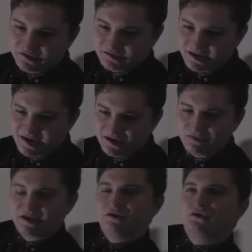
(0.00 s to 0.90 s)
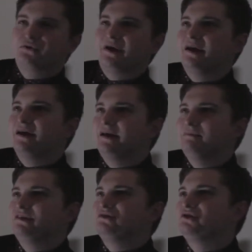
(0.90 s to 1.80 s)
into how we can create an
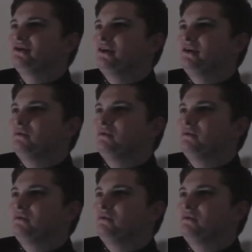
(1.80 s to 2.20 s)
image